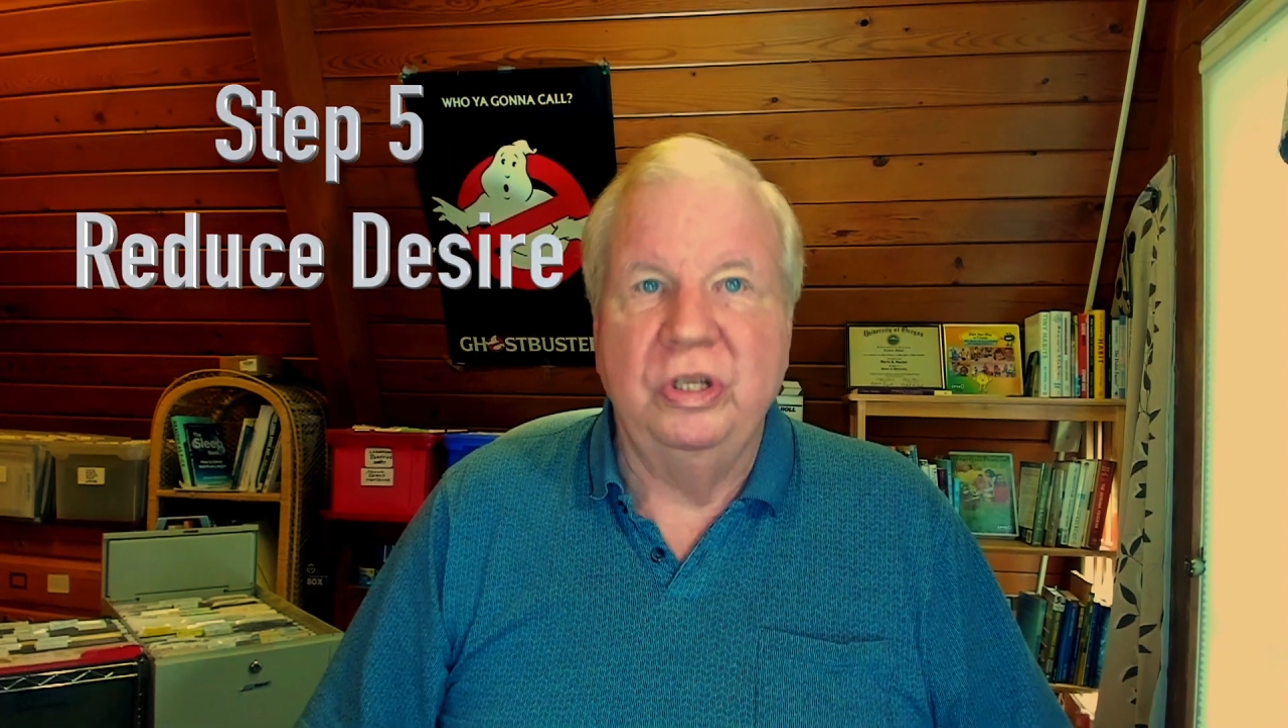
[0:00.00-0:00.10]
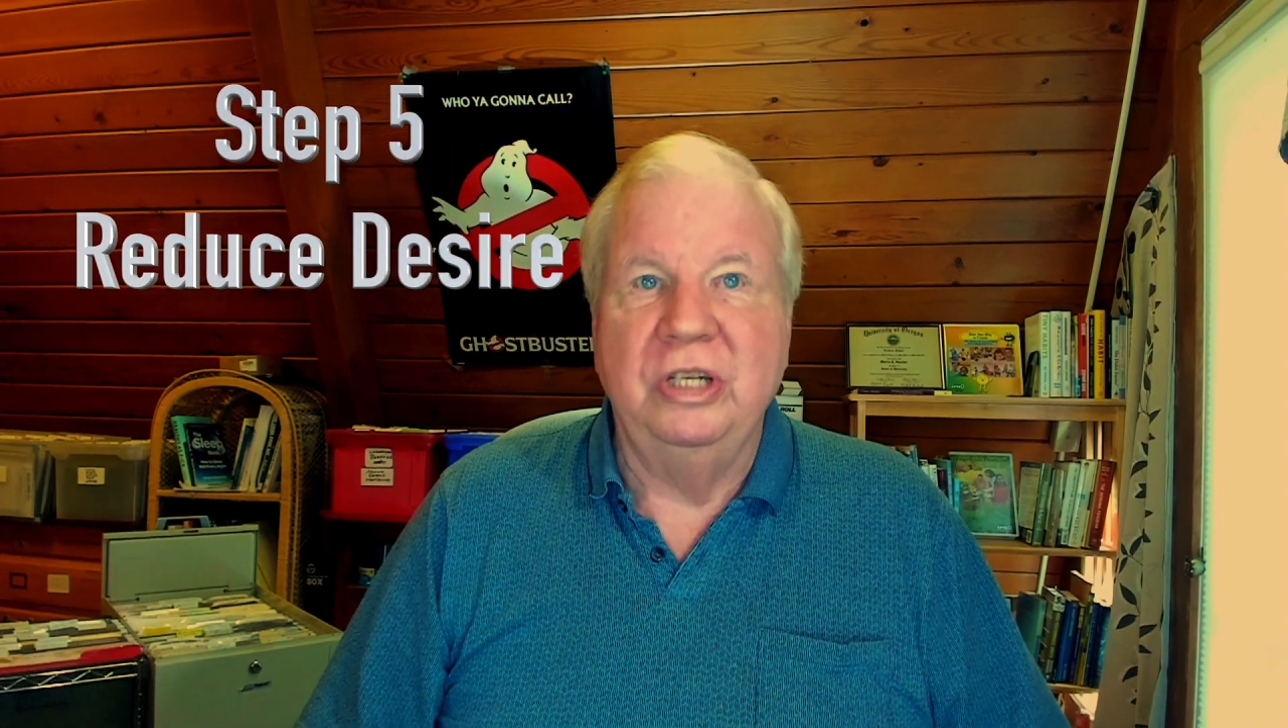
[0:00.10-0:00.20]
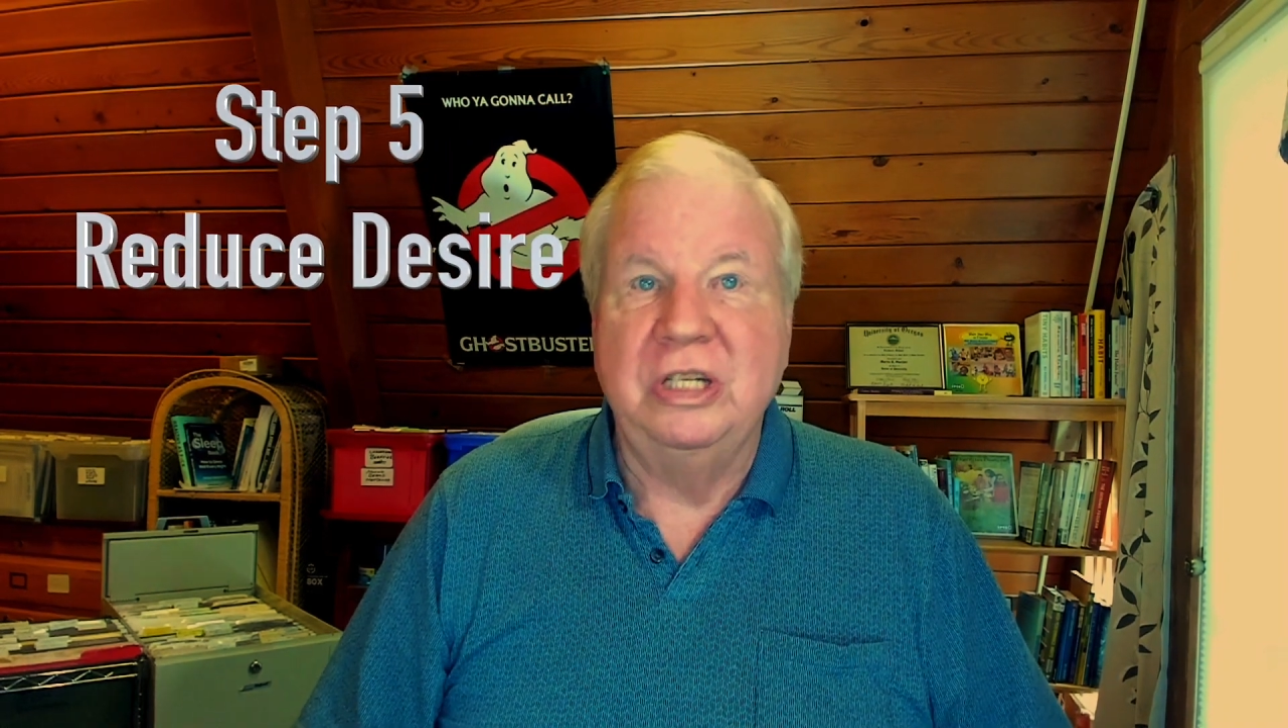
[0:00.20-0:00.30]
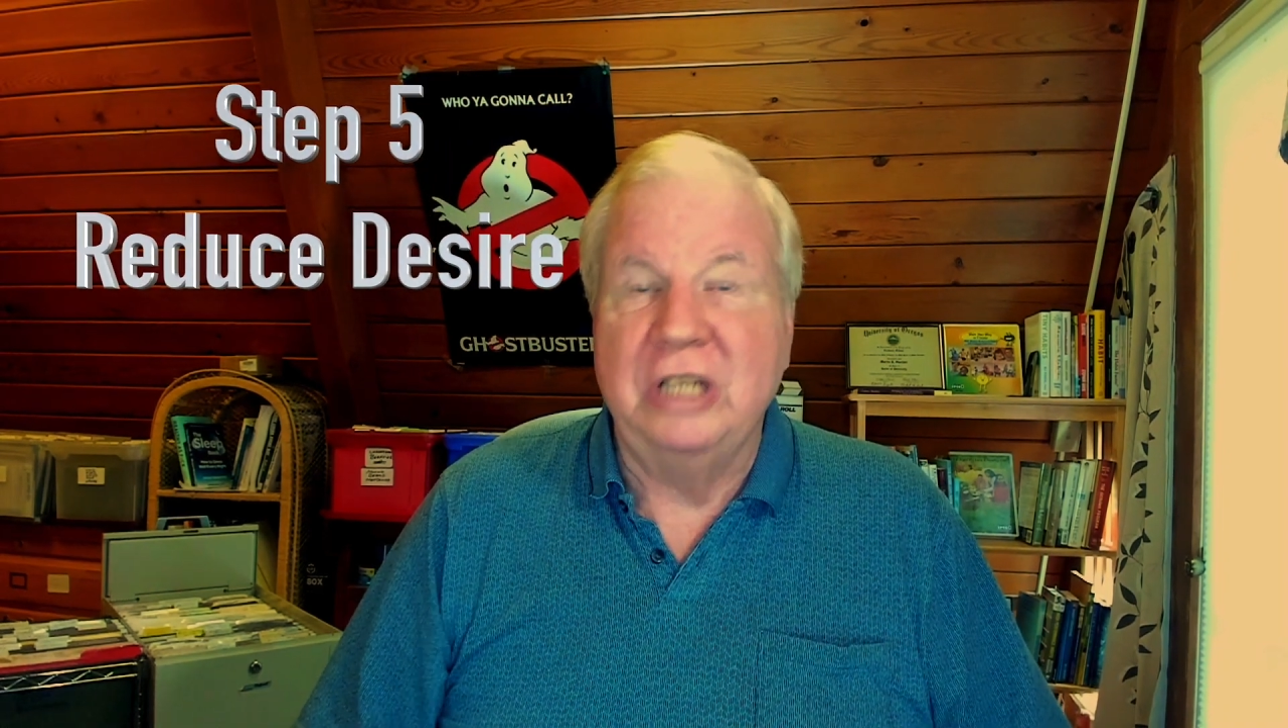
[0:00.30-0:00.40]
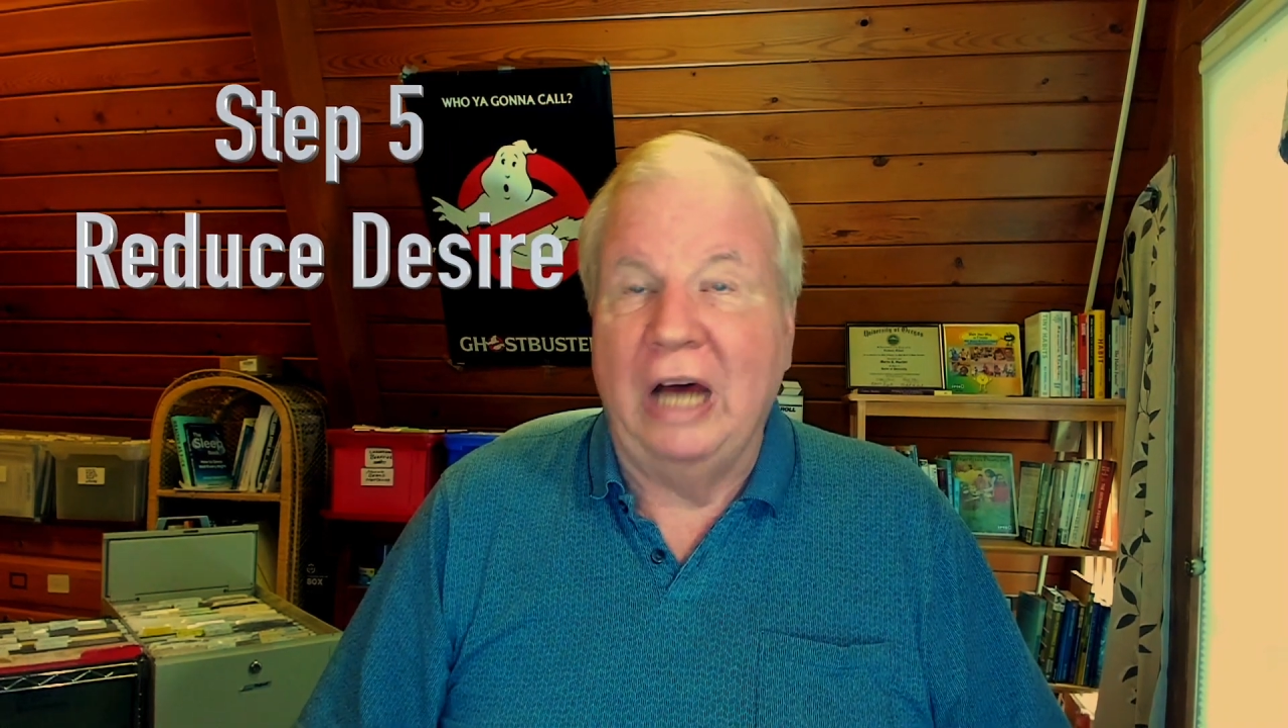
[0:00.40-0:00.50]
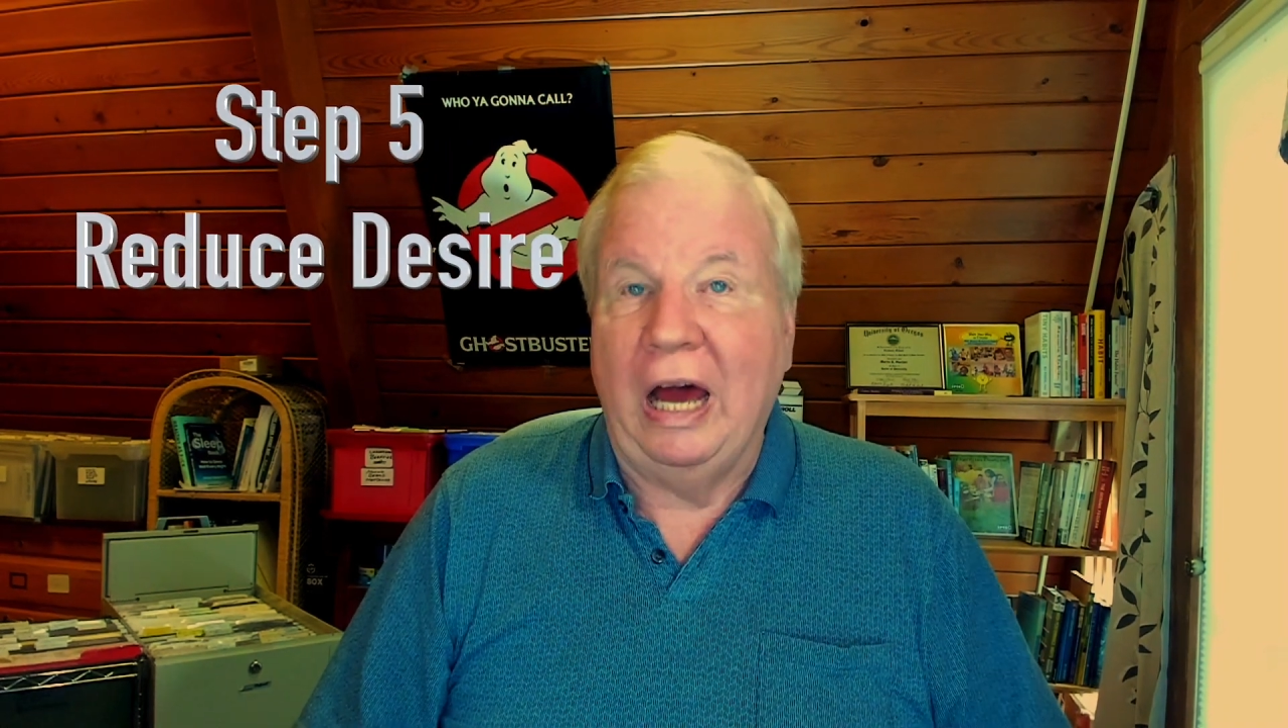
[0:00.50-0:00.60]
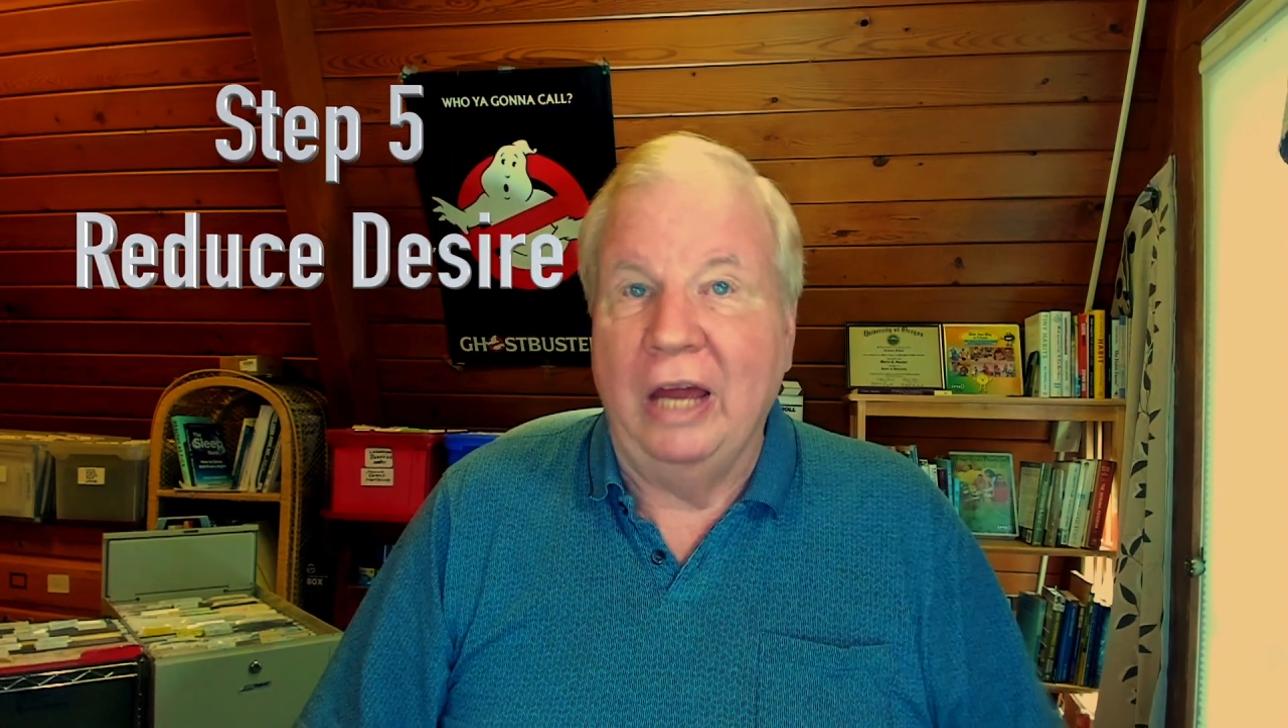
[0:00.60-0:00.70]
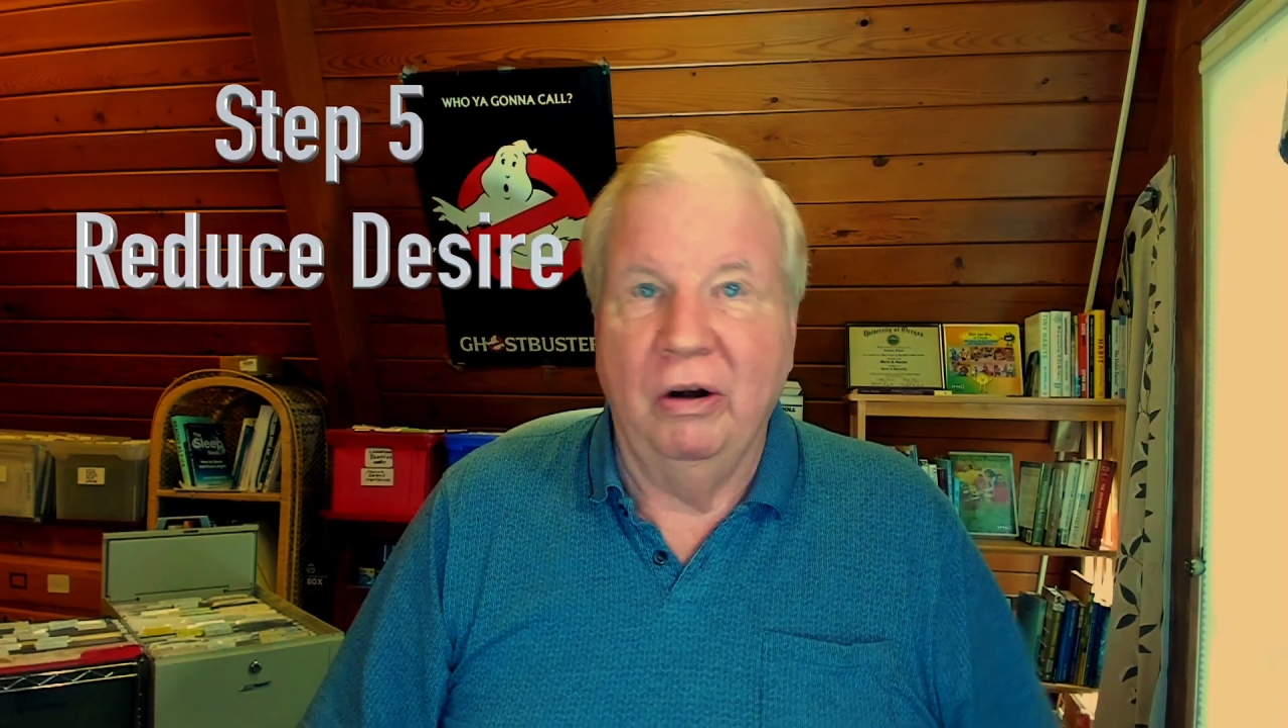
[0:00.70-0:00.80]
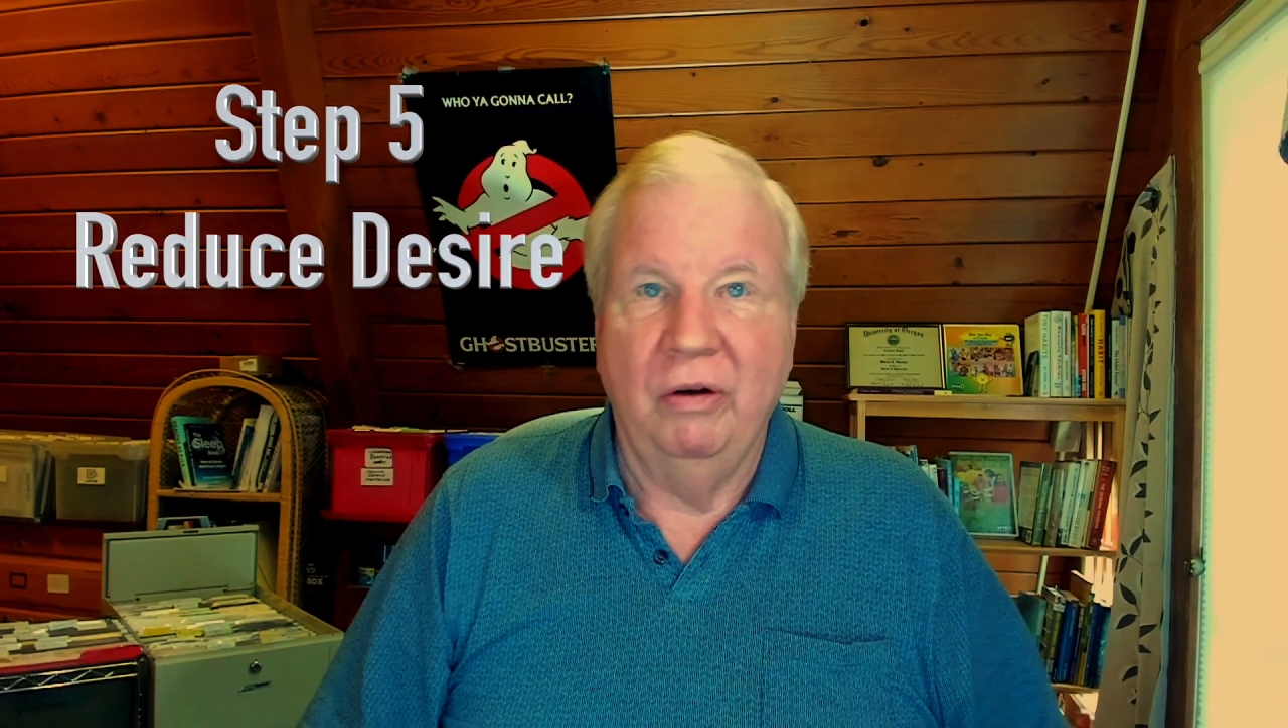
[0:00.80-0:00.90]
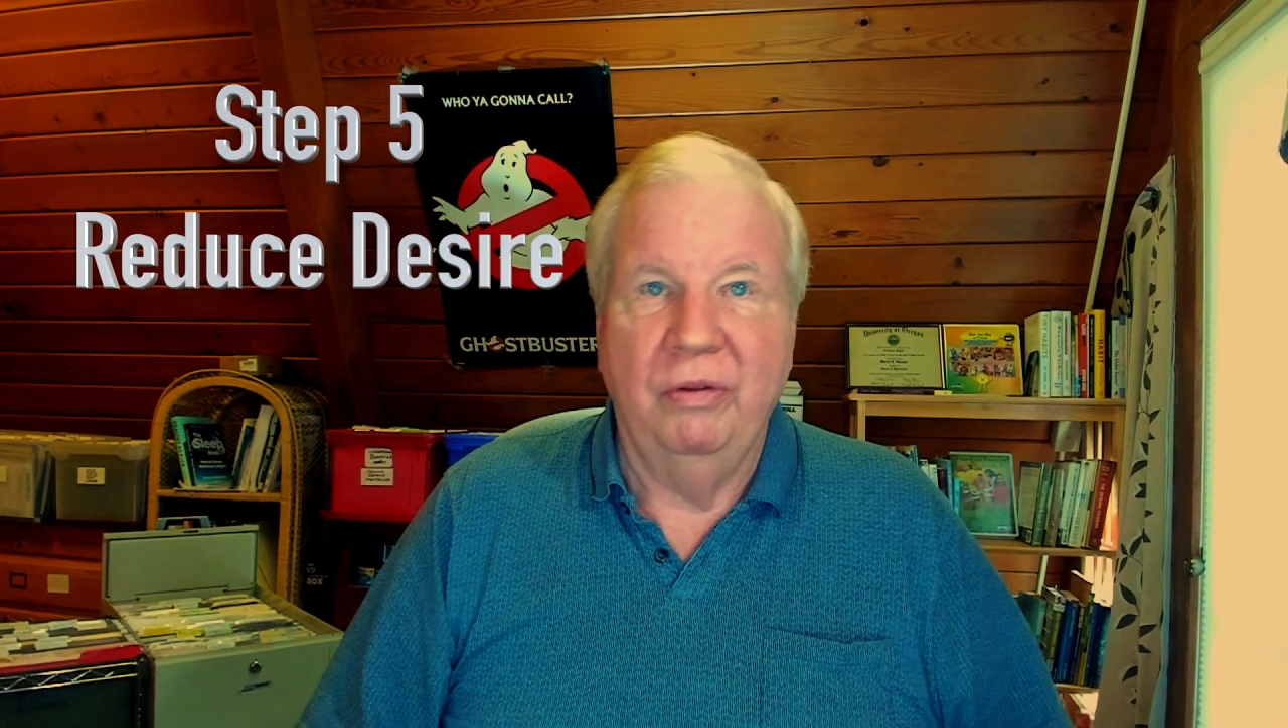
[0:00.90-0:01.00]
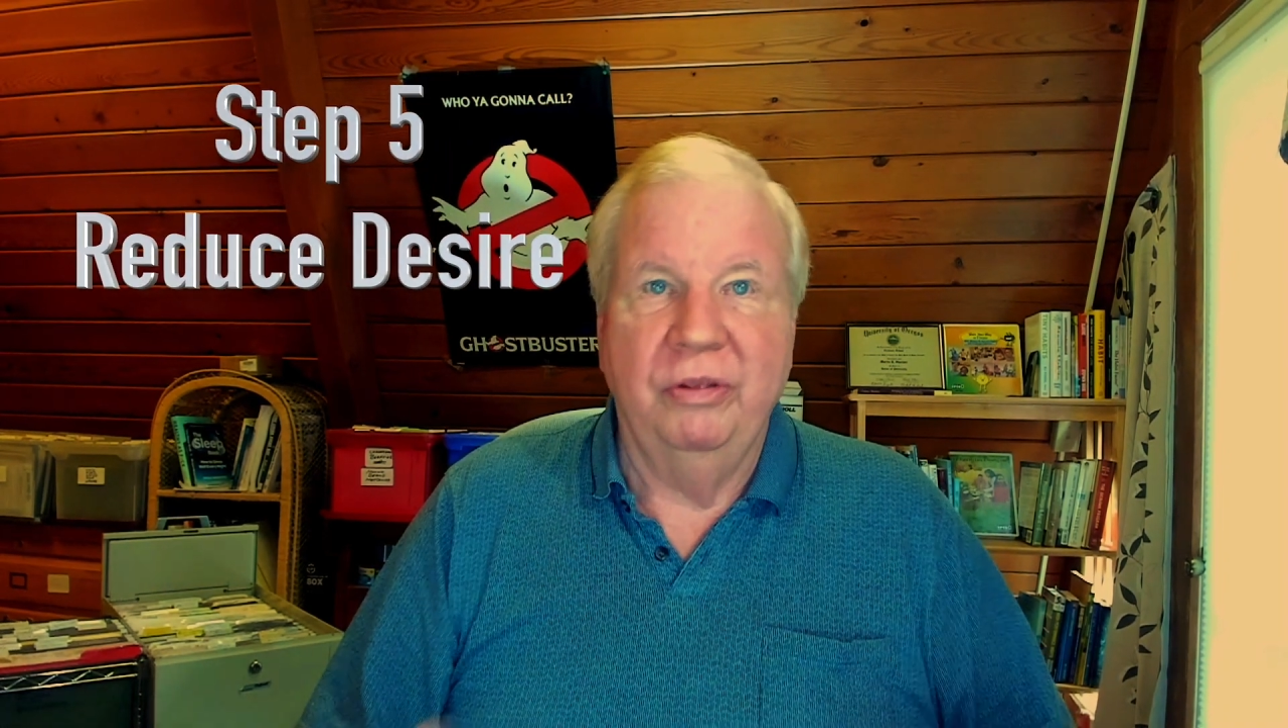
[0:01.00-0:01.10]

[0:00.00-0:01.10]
desire,